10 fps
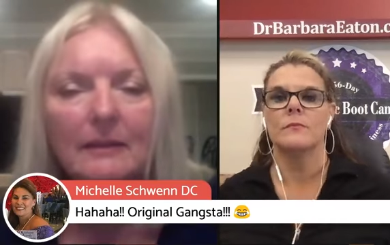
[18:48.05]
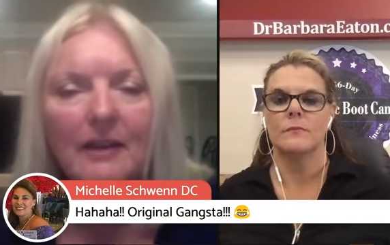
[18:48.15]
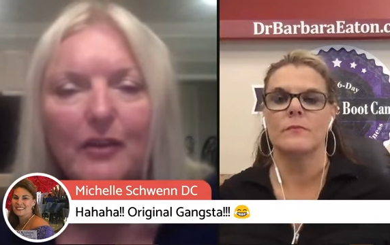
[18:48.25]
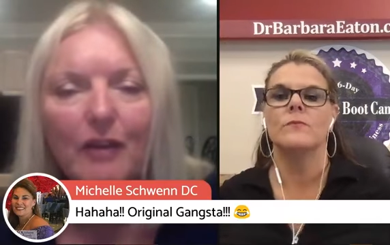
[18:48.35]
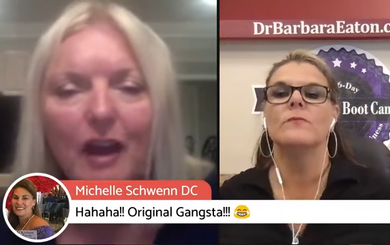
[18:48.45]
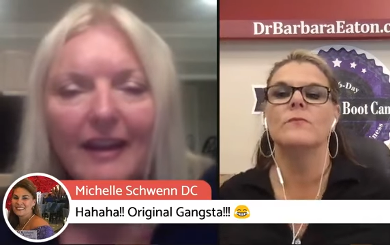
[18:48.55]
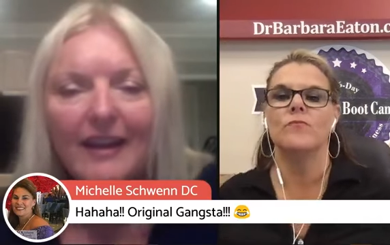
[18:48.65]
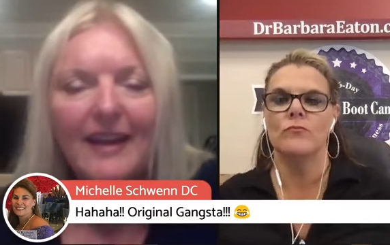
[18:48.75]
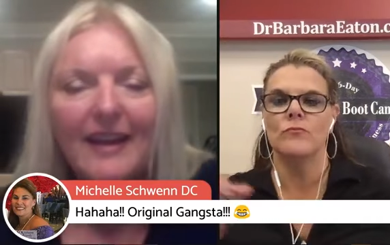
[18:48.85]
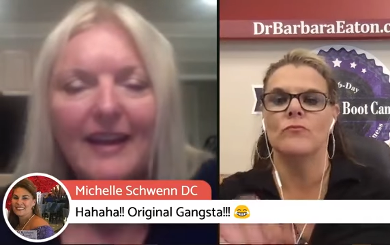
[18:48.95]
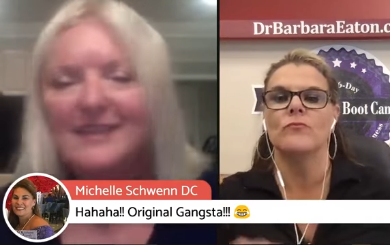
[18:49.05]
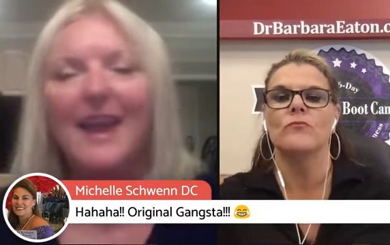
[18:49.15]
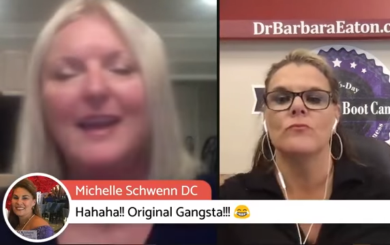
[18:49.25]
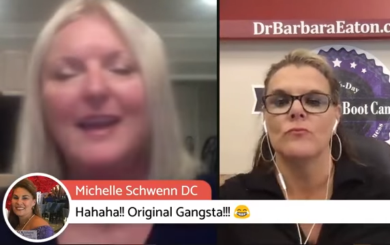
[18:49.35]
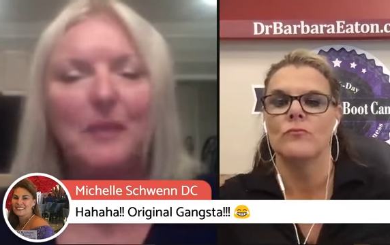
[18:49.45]
Speaker 1: They're not mm. connected to
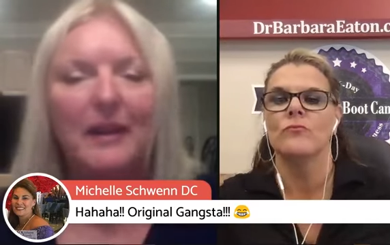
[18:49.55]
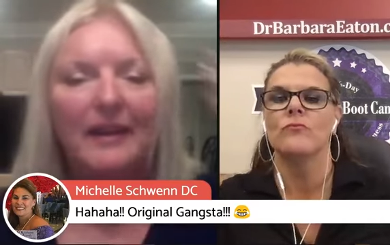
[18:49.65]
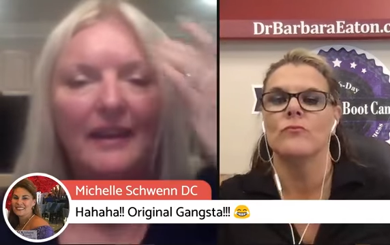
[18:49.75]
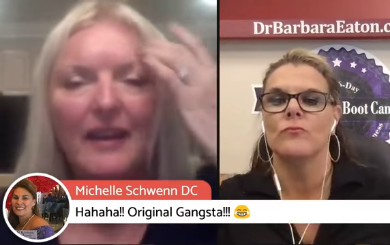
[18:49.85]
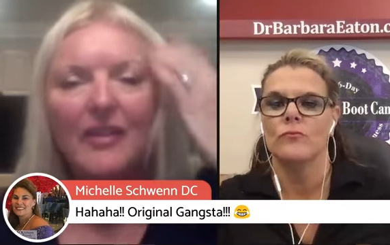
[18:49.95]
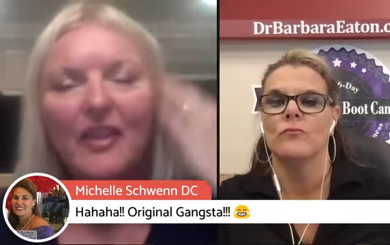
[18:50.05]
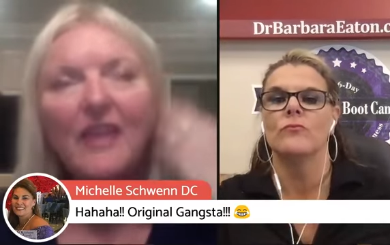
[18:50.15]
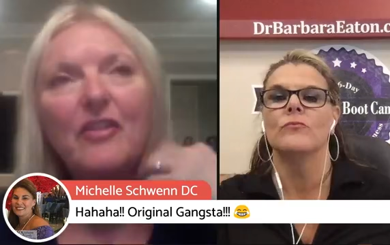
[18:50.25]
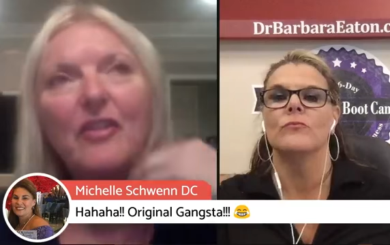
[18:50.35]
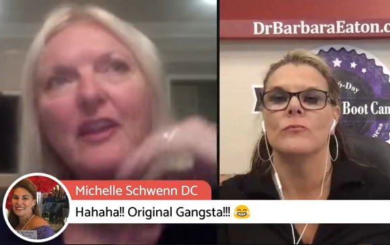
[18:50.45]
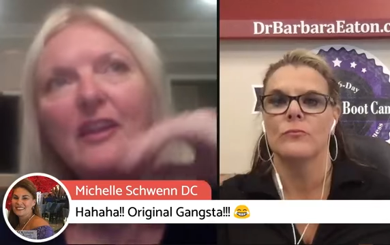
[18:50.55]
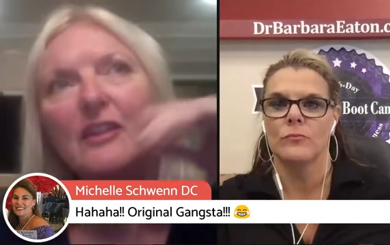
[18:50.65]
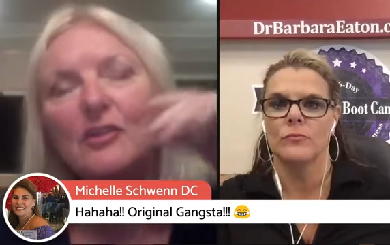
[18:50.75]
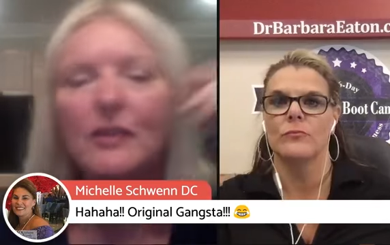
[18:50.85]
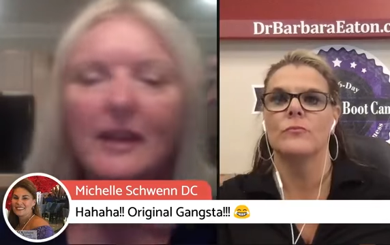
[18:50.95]
anybody. They think
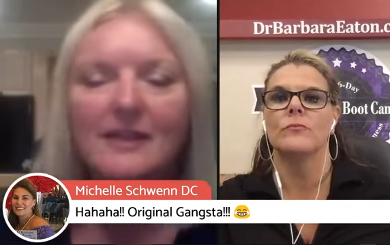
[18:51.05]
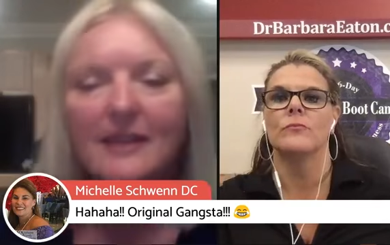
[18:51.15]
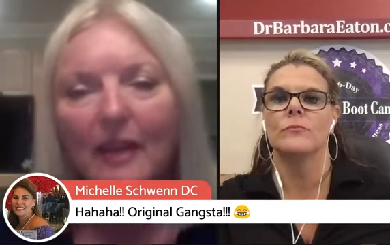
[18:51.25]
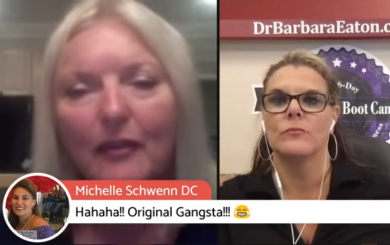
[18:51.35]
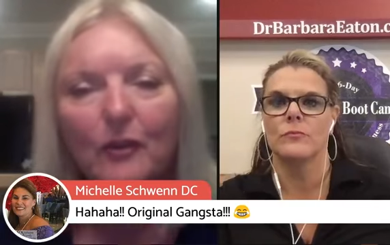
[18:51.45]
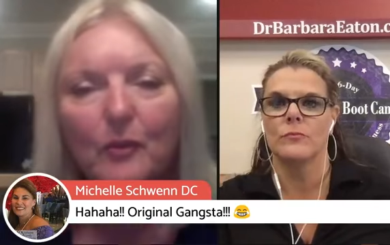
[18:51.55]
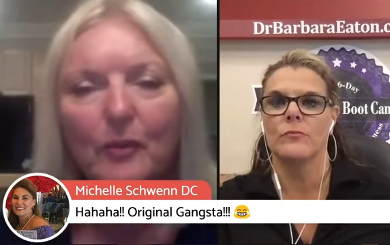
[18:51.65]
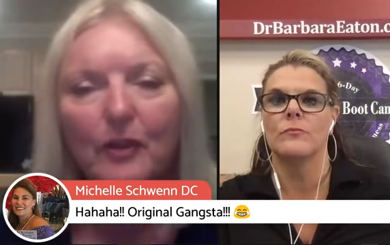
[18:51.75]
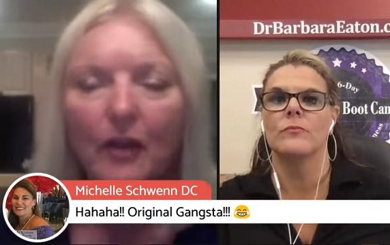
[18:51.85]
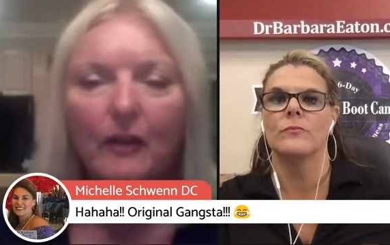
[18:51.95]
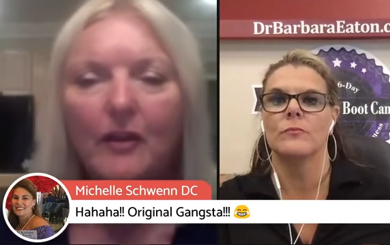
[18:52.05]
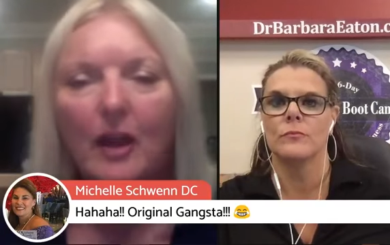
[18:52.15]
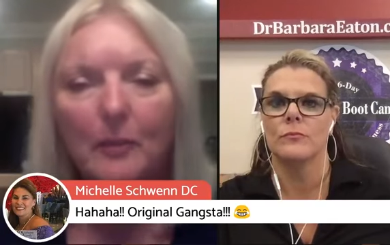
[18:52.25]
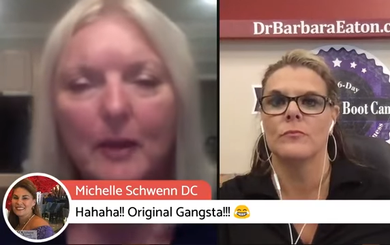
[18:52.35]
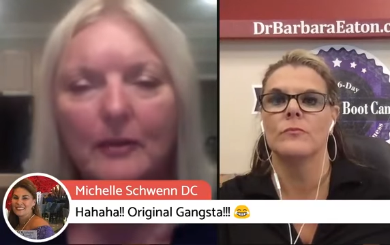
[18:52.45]
that you get together with other
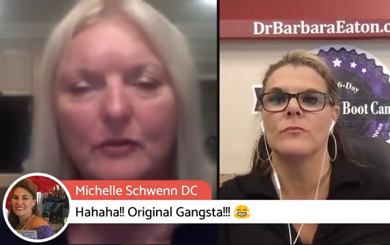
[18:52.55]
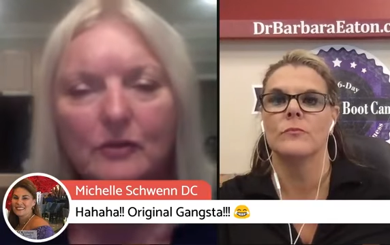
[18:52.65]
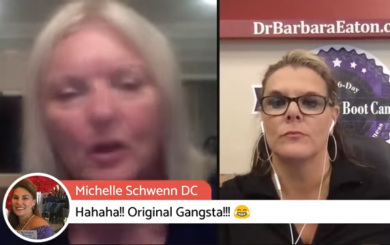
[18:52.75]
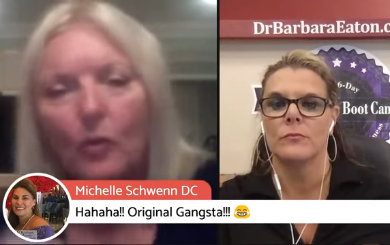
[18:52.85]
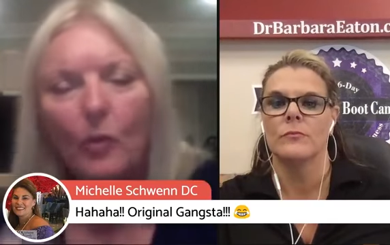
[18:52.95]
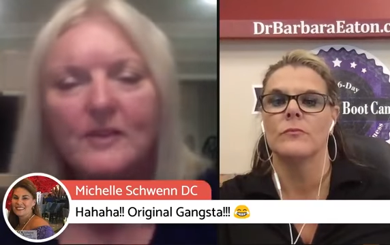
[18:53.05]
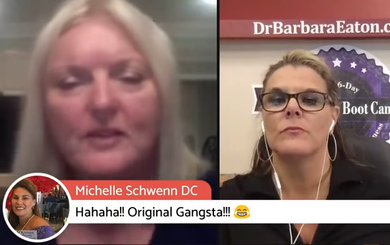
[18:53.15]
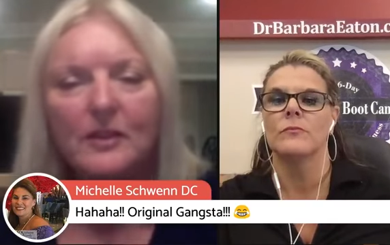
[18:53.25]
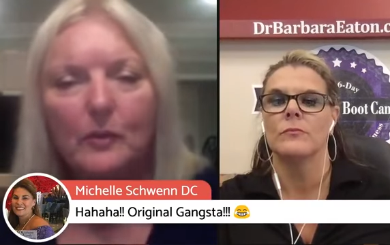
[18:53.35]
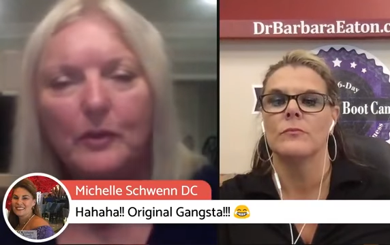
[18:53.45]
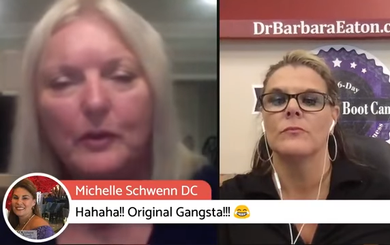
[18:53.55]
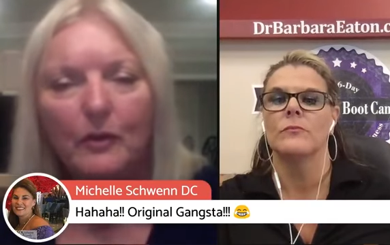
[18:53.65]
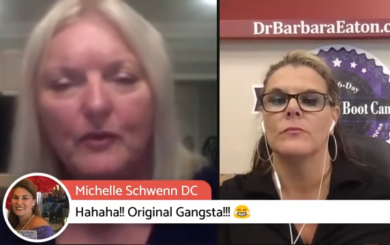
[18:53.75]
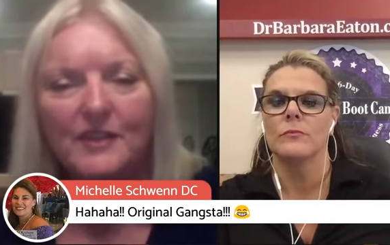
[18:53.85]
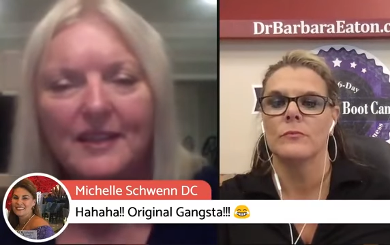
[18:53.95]
chiropractors once a year when you go
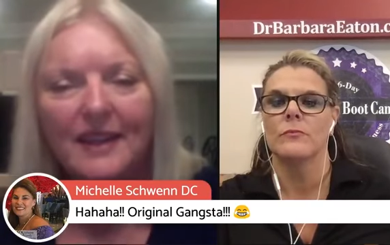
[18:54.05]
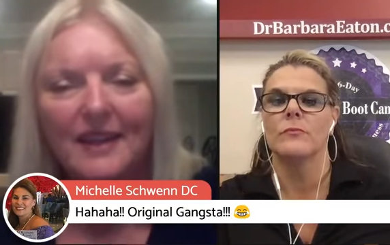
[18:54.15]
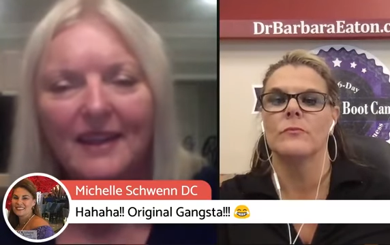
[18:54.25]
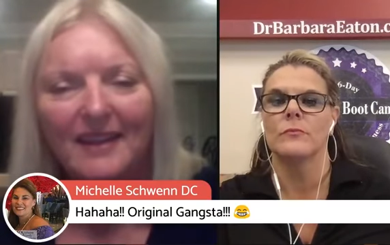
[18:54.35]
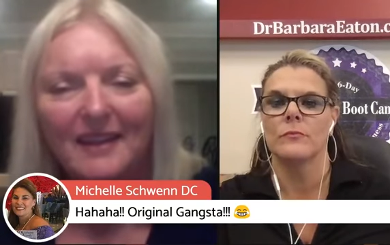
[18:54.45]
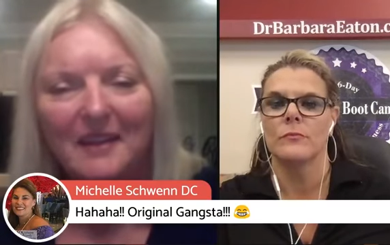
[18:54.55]
for CE.